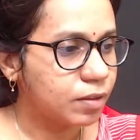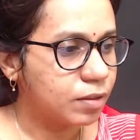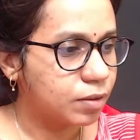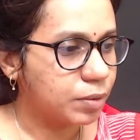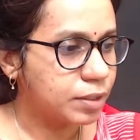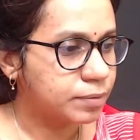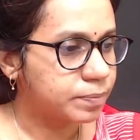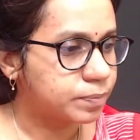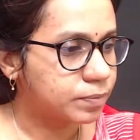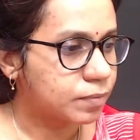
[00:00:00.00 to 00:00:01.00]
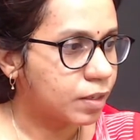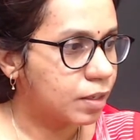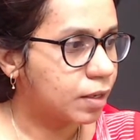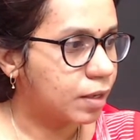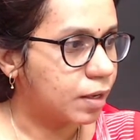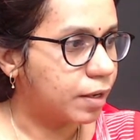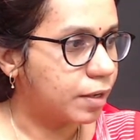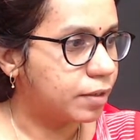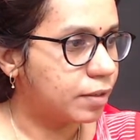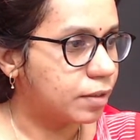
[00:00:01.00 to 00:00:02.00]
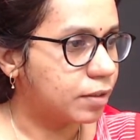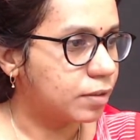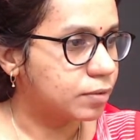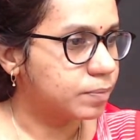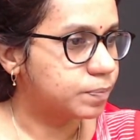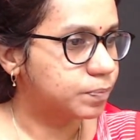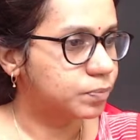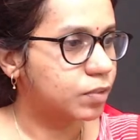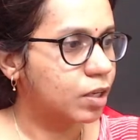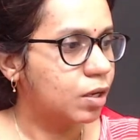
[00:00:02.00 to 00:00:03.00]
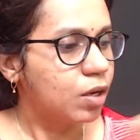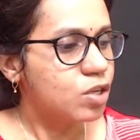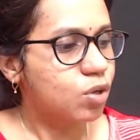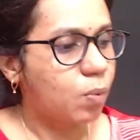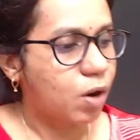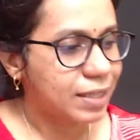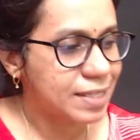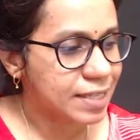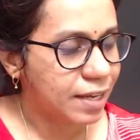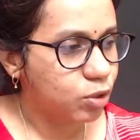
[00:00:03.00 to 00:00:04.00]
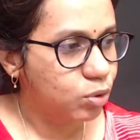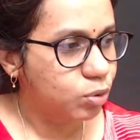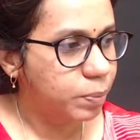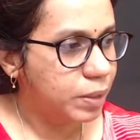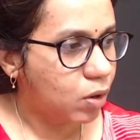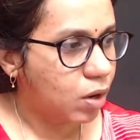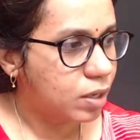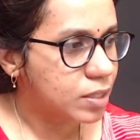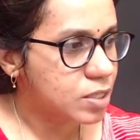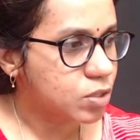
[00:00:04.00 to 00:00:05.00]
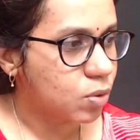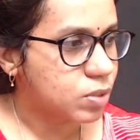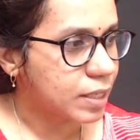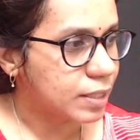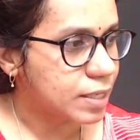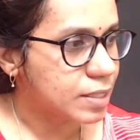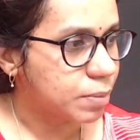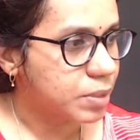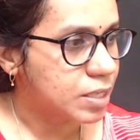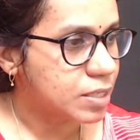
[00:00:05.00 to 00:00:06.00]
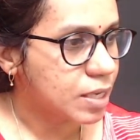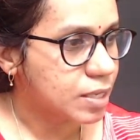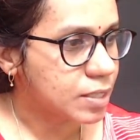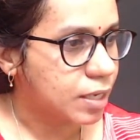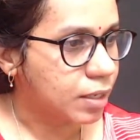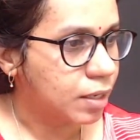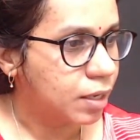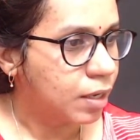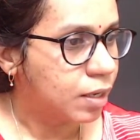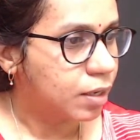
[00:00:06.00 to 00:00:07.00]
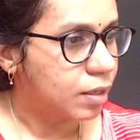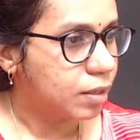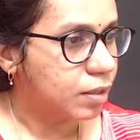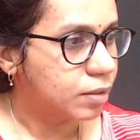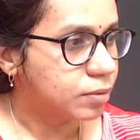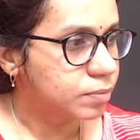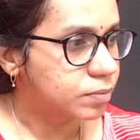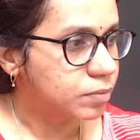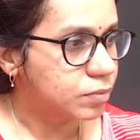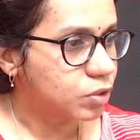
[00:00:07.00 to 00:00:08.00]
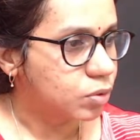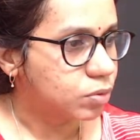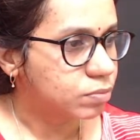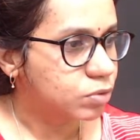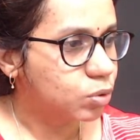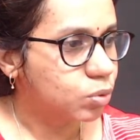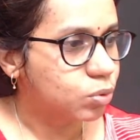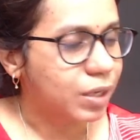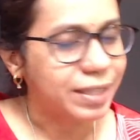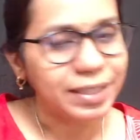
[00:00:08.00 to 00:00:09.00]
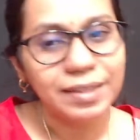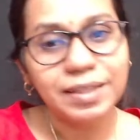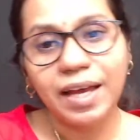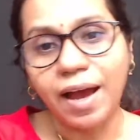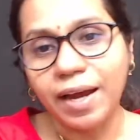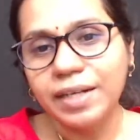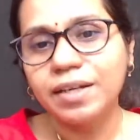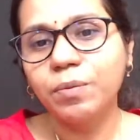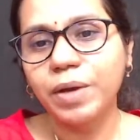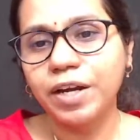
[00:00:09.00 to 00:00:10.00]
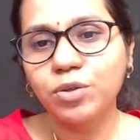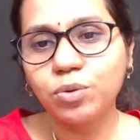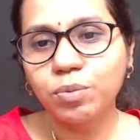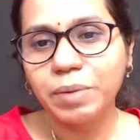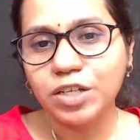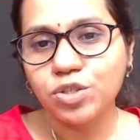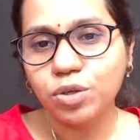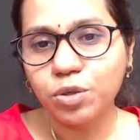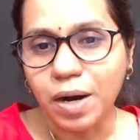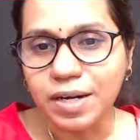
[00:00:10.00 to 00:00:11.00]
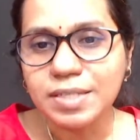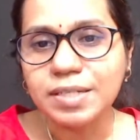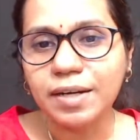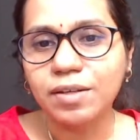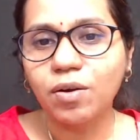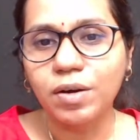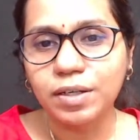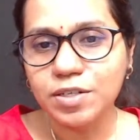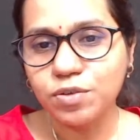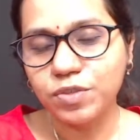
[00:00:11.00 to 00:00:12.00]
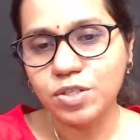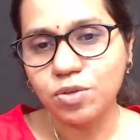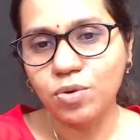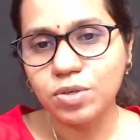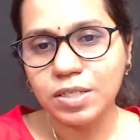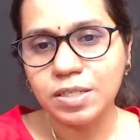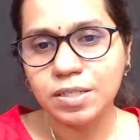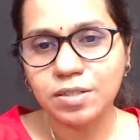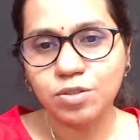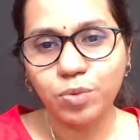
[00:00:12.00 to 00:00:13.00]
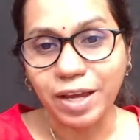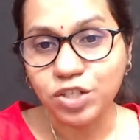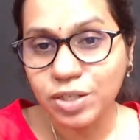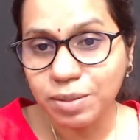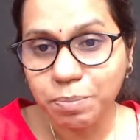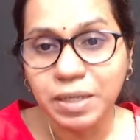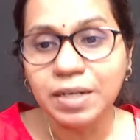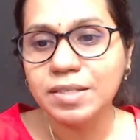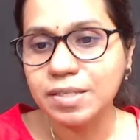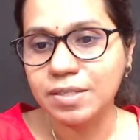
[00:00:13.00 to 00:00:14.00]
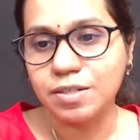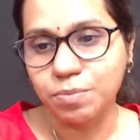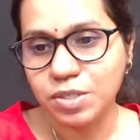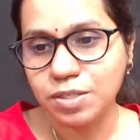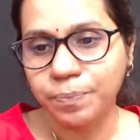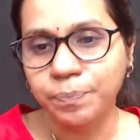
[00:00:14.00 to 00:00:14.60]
Okay. And so what else can you do beyond this course? I think somebody is asking, I think the ideal way to make sure you understand the contents of this course is to actually build systems,